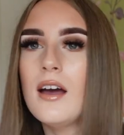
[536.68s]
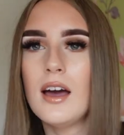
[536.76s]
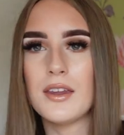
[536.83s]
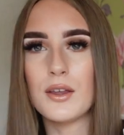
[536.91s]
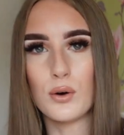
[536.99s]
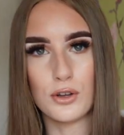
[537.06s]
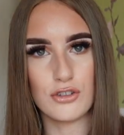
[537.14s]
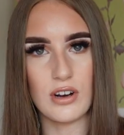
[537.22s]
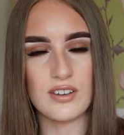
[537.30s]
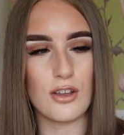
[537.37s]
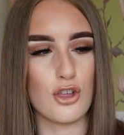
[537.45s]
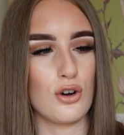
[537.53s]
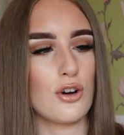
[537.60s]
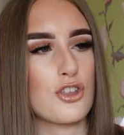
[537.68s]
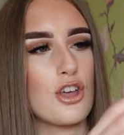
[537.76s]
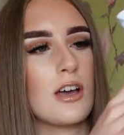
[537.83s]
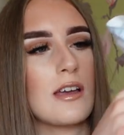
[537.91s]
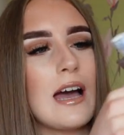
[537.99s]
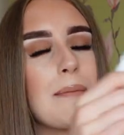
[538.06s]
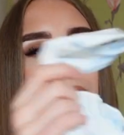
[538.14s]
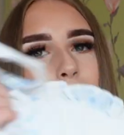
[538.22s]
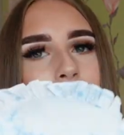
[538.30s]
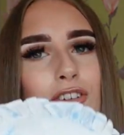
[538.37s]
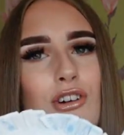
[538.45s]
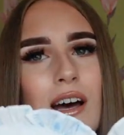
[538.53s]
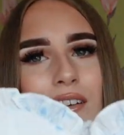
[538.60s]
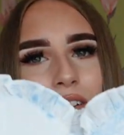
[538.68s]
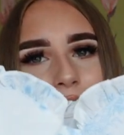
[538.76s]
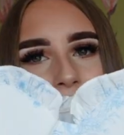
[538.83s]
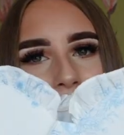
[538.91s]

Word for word: the other dress I showed you. Yeah, but I'm going to try this on